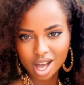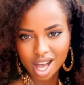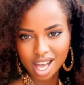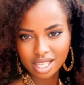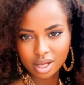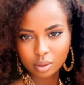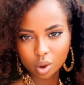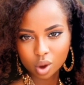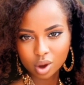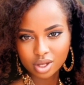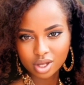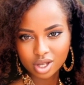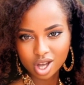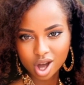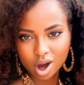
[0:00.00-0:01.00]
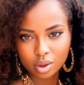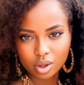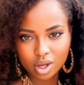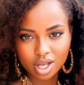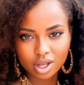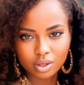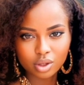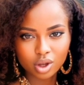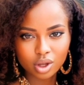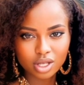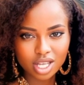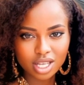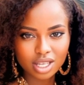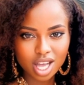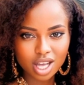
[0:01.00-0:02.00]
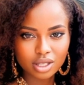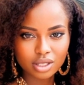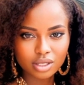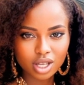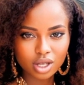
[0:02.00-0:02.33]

It's important to note that the full details